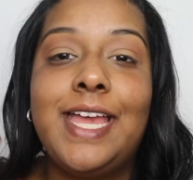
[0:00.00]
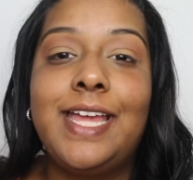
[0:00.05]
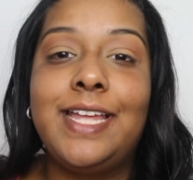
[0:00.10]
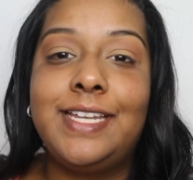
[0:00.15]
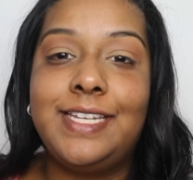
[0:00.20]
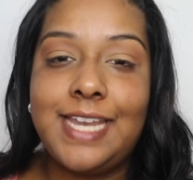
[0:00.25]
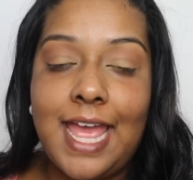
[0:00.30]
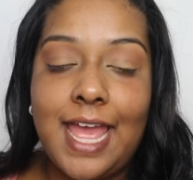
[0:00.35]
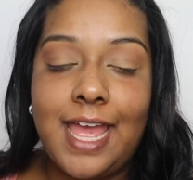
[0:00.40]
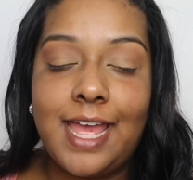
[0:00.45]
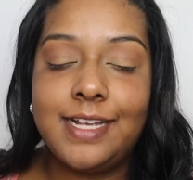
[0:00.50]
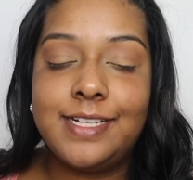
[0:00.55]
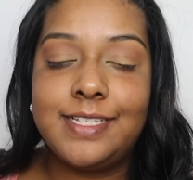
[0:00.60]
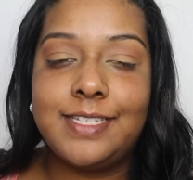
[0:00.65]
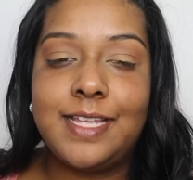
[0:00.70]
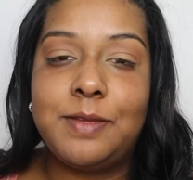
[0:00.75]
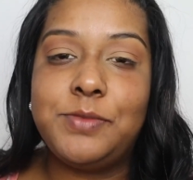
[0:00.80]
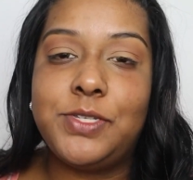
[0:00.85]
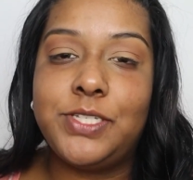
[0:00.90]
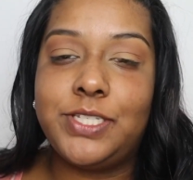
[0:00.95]
Next,
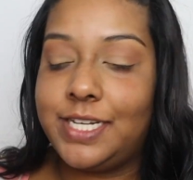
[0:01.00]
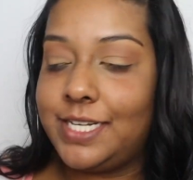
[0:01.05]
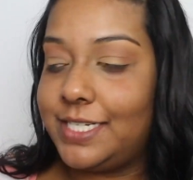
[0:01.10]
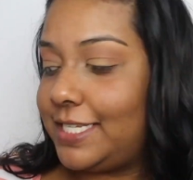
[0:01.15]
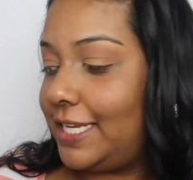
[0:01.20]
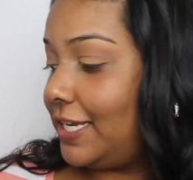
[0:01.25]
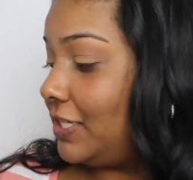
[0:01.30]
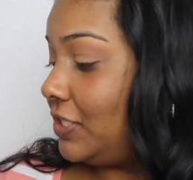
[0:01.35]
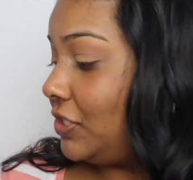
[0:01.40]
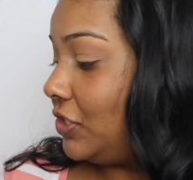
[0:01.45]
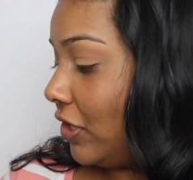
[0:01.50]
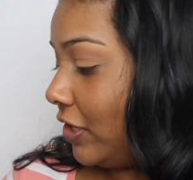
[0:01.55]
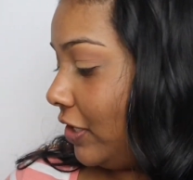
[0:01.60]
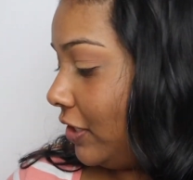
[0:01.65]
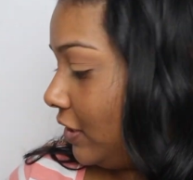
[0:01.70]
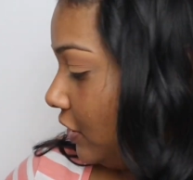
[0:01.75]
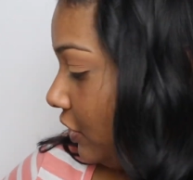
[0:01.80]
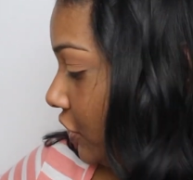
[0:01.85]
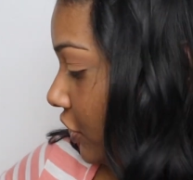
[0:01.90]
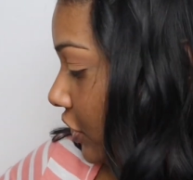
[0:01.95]
I'm just going to take a
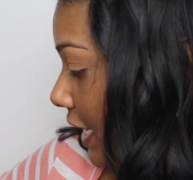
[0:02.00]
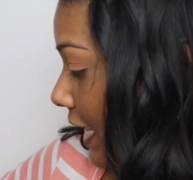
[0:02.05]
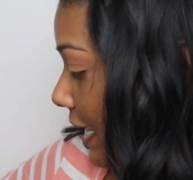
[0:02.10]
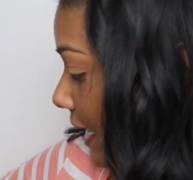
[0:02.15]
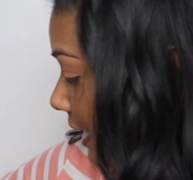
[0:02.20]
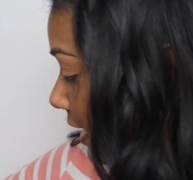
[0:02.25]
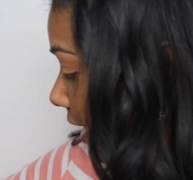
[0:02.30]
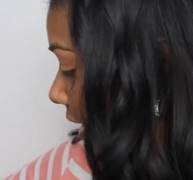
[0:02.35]
darker shade,